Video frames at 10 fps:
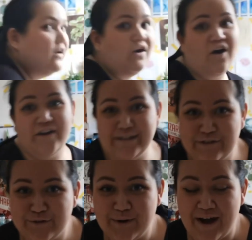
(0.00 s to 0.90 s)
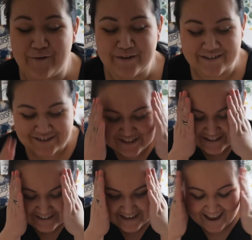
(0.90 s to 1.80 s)
Oh, in two
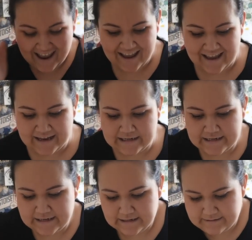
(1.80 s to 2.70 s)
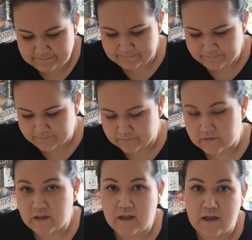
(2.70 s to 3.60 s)
hours. And um,
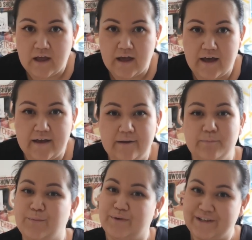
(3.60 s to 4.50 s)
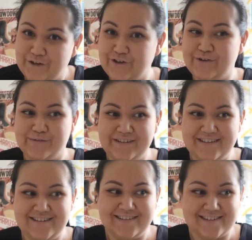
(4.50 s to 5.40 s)
I'm a bit
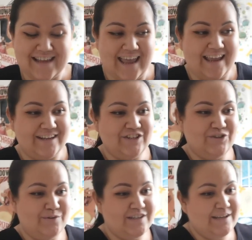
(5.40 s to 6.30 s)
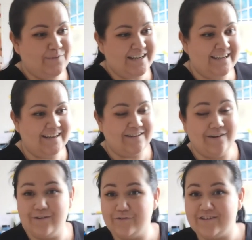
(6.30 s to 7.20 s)
nervous and usually when I get
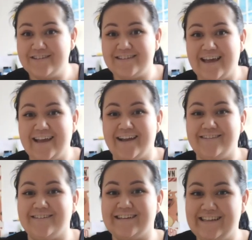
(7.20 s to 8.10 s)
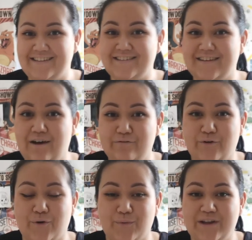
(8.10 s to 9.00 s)
nervous, I either clean stuff
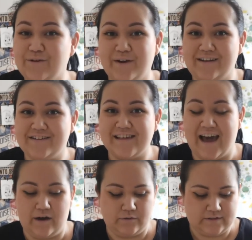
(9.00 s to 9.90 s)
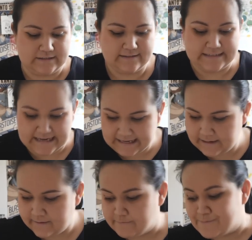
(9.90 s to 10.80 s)
or rearrange the house. And today,
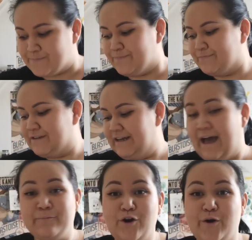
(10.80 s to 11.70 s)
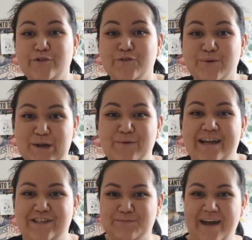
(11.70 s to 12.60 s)
I'm going to
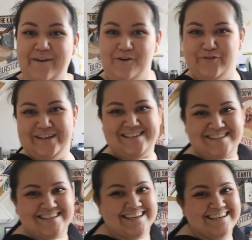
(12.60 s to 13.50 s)
rearrange my office.